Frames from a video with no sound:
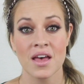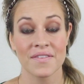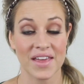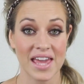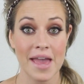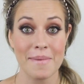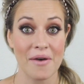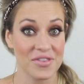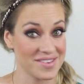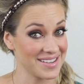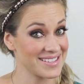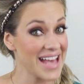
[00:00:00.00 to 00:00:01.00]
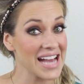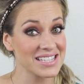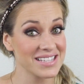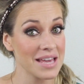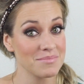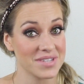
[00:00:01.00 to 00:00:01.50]
that came out this exact
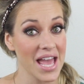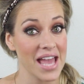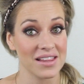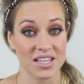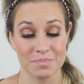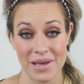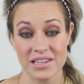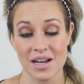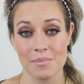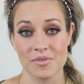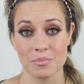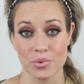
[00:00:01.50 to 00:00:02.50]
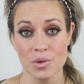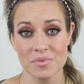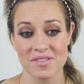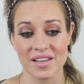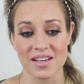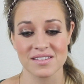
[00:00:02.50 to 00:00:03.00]
same day, like Bedknobs and
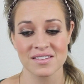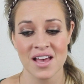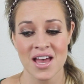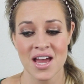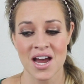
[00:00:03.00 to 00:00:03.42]
Broomsticks,